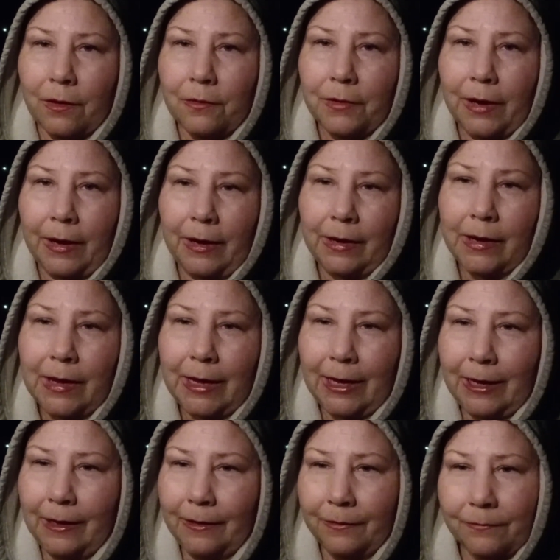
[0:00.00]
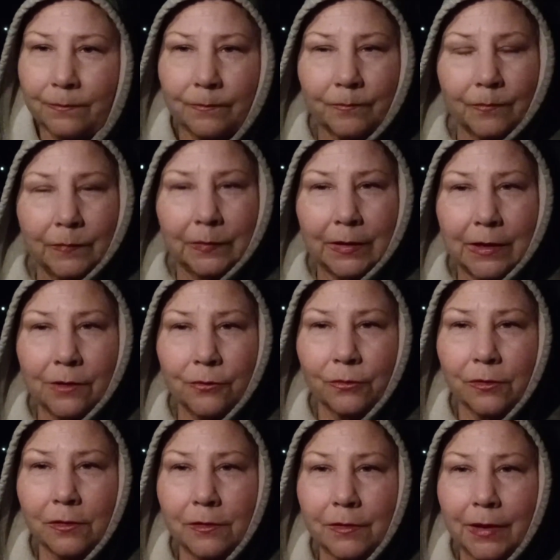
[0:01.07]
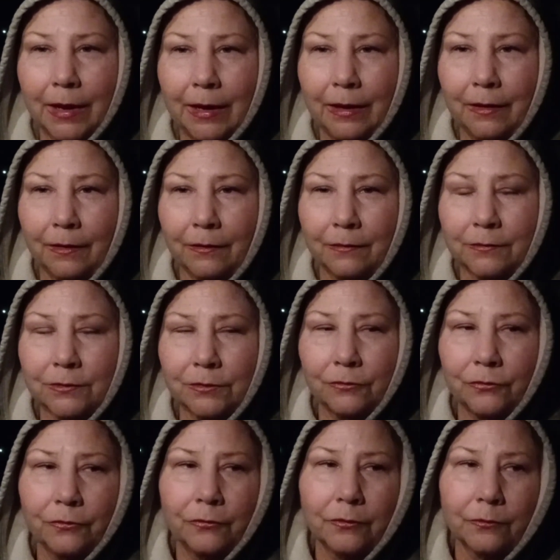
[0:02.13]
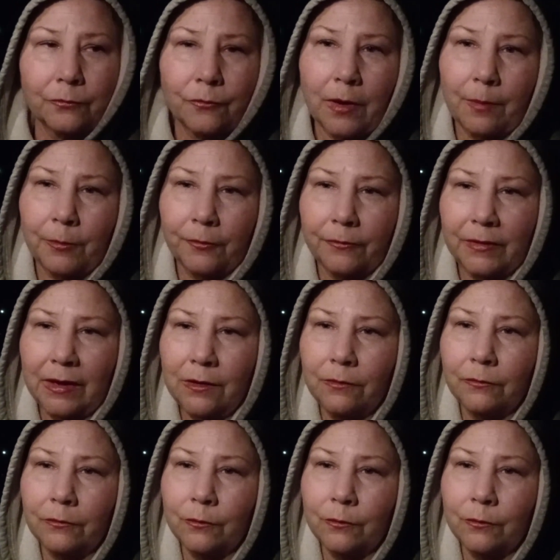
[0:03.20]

Okay, uh, thank you all, and to new subscribers, thank you